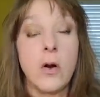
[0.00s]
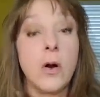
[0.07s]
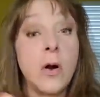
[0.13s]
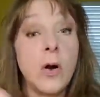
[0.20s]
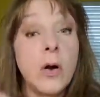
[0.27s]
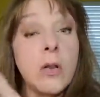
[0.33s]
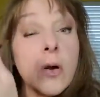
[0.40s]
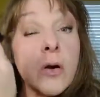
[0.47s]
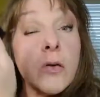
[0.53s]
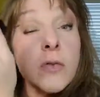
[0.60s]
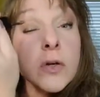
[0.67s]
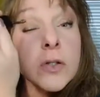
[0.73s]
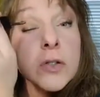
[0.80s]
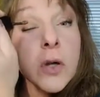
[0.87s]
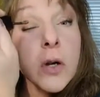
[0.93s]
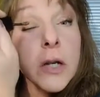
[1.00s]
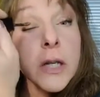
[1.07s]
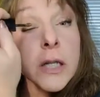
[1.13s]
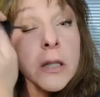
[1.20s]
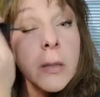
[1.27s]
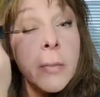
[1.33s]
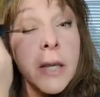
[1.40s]
all over,
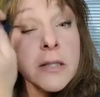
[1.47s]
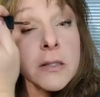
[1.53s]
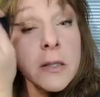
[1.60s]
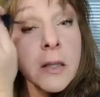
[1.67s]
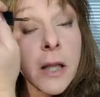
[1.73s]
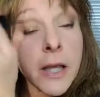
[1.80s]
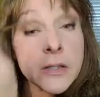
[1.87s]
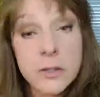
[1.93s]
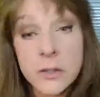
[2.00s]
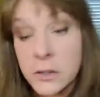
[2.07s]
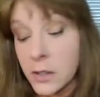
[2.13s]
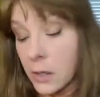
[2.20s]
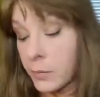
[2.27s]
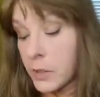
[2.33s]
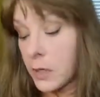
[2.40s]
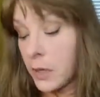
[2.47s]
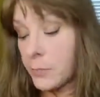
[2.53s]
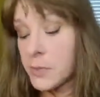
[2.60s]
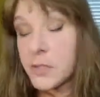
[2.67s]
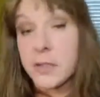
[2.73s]
starting at the base of the lashes and coming up,